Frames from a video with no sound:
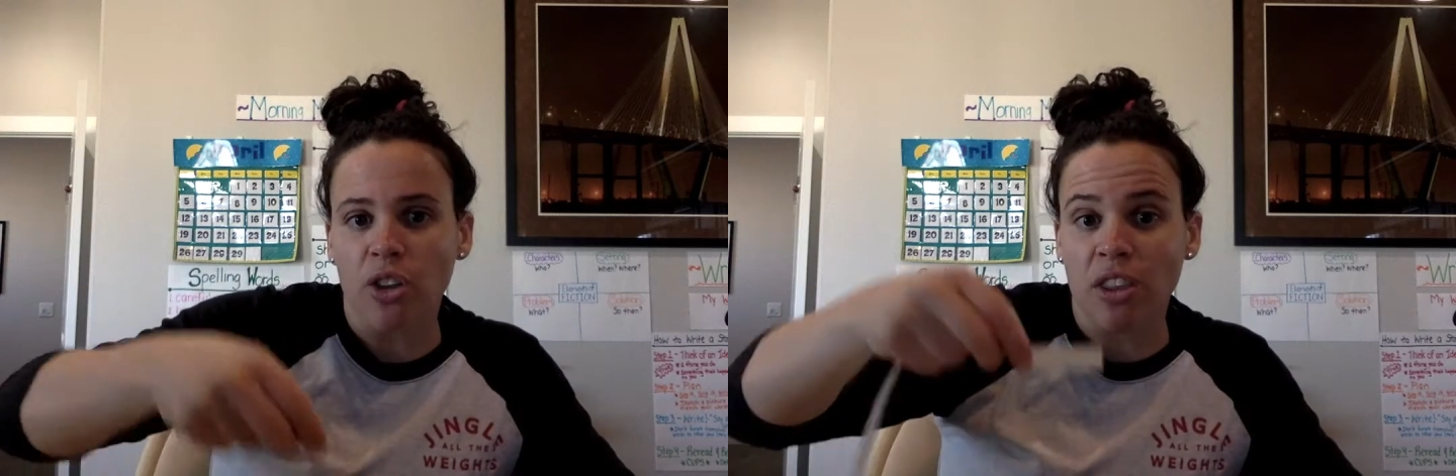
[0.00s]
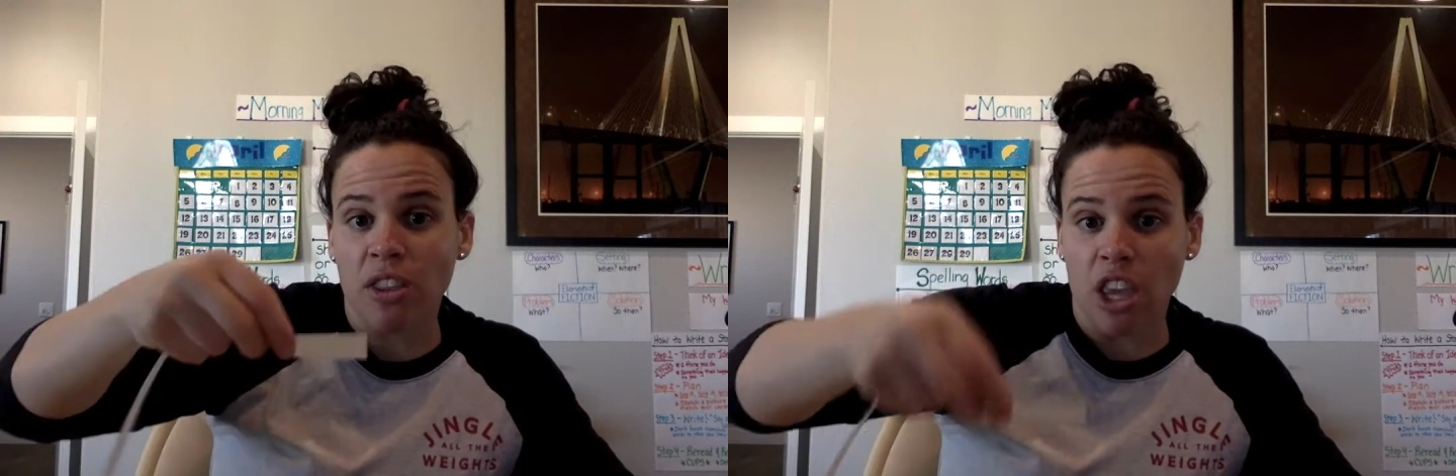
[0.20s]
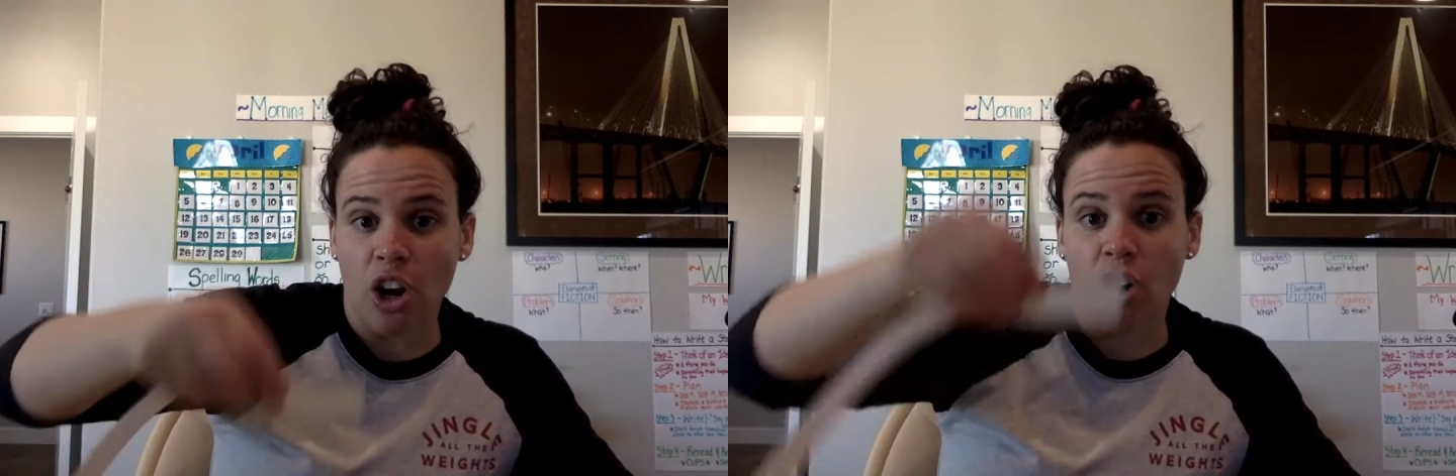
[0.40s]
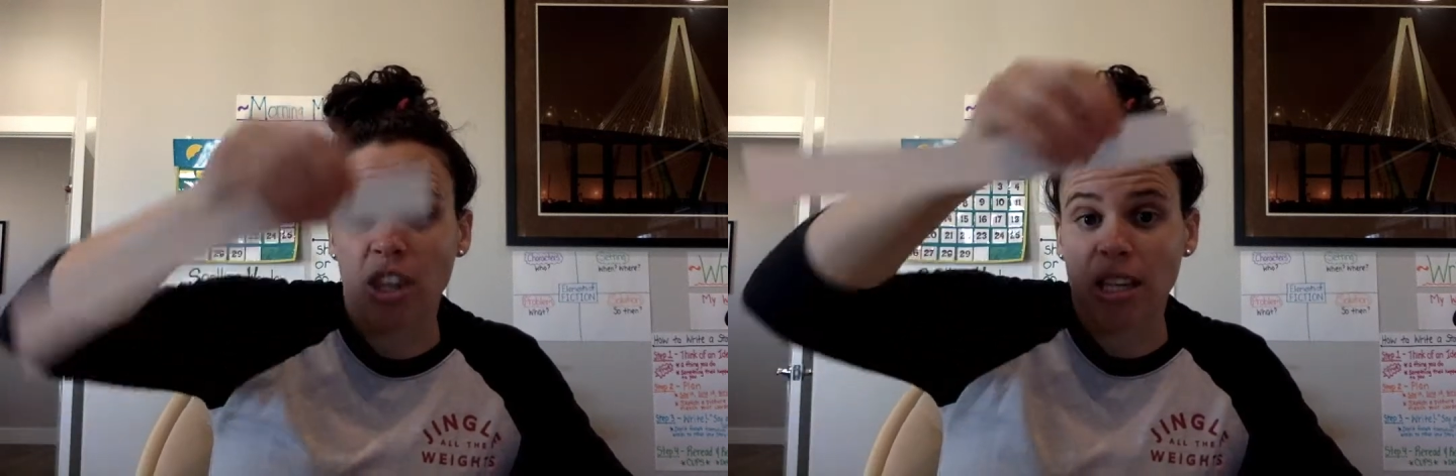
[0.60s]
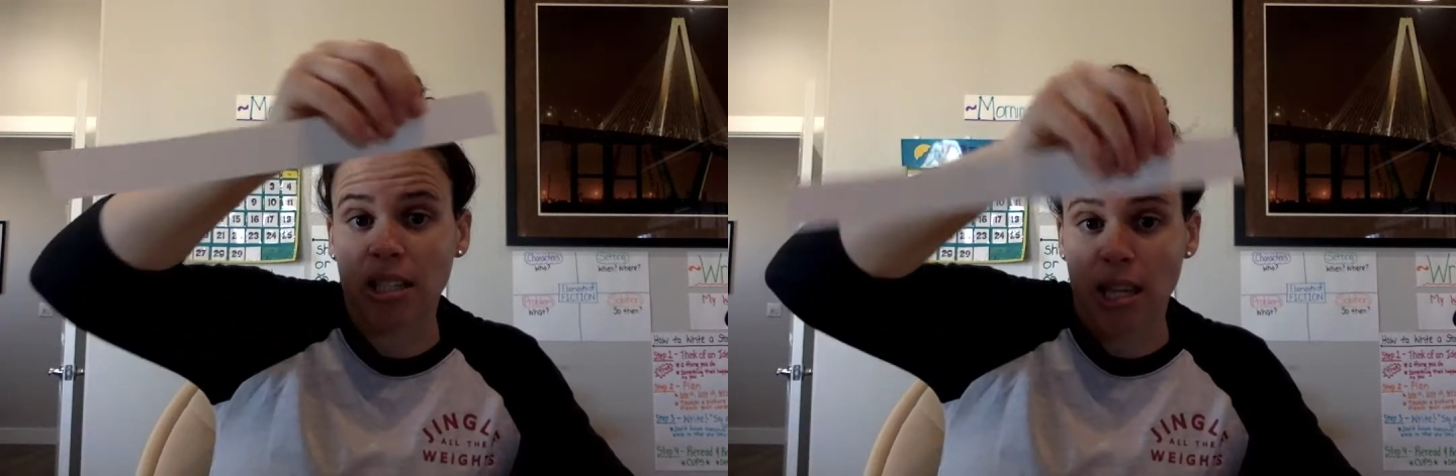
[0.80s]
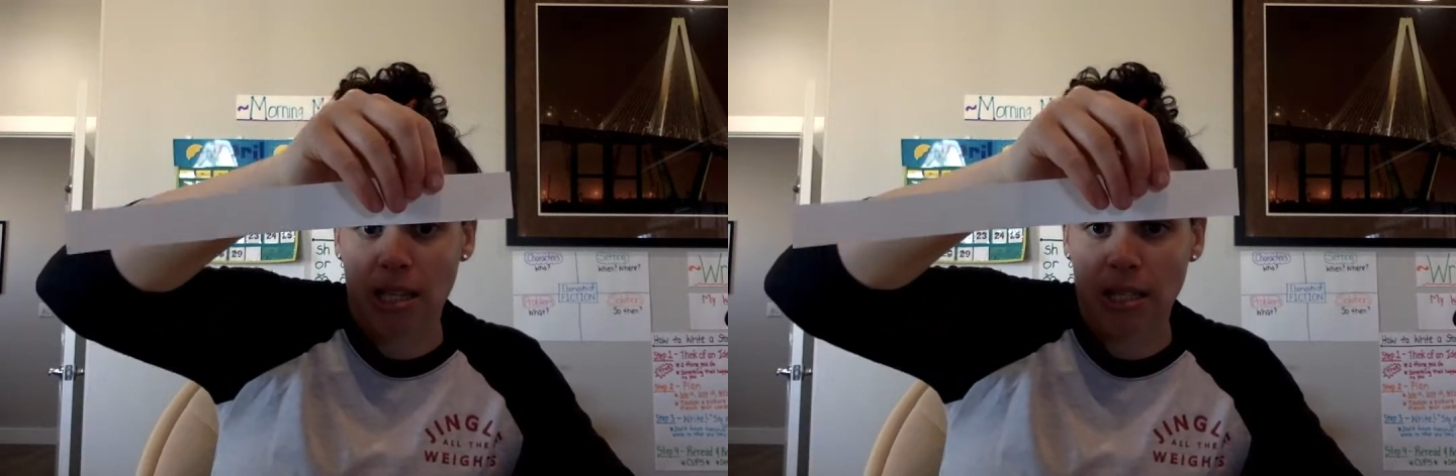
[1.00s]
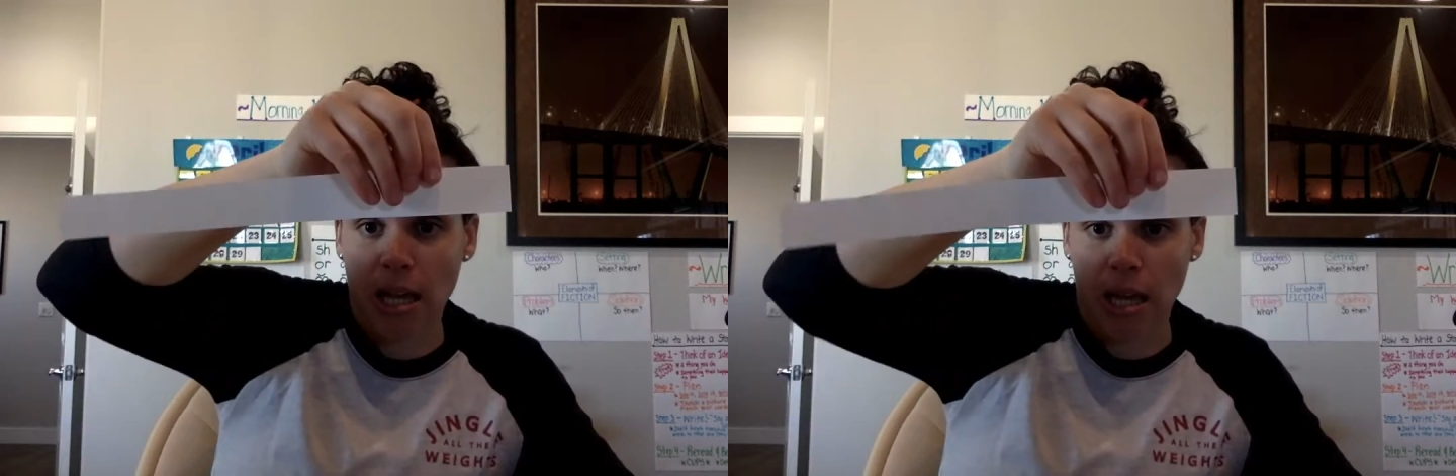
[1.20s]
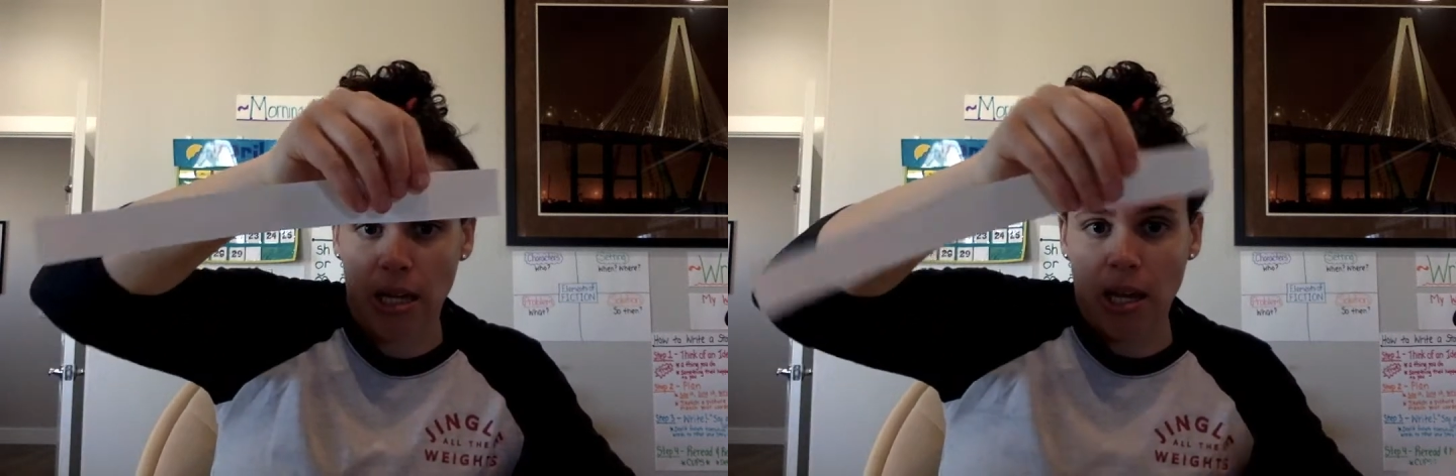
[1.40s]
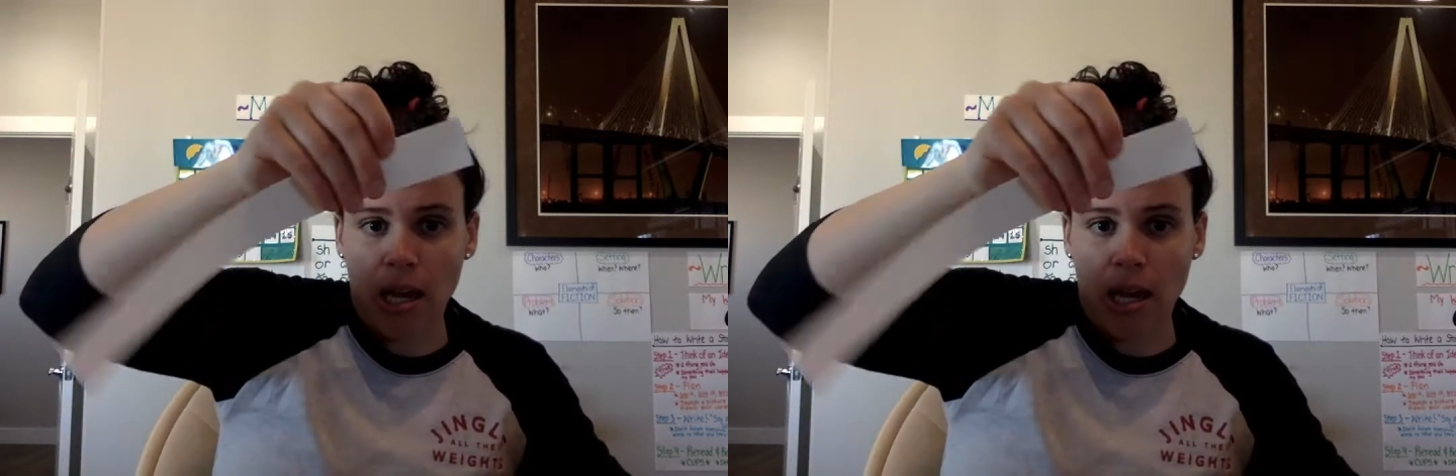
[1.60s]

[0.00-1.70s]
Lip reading: than the earth is to the sun.